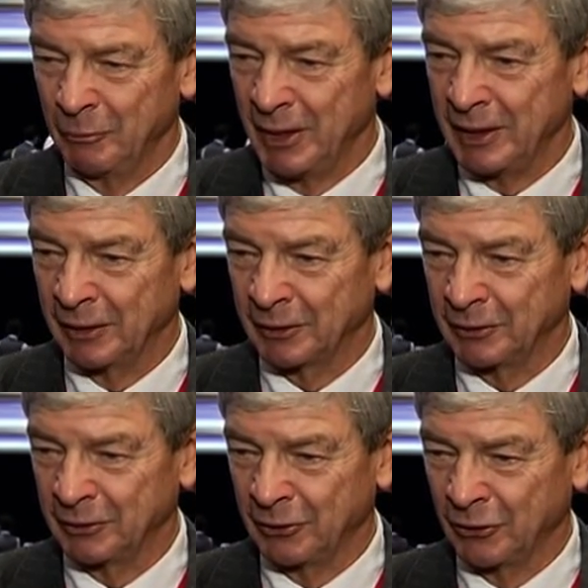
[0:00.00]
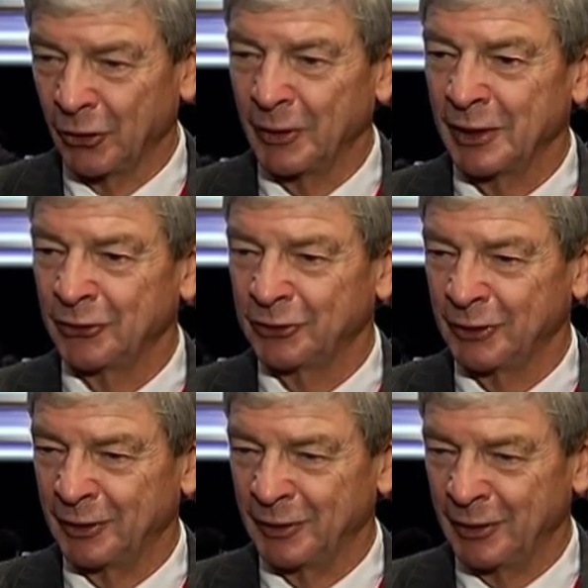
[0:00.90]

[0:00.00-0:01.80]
being a curious and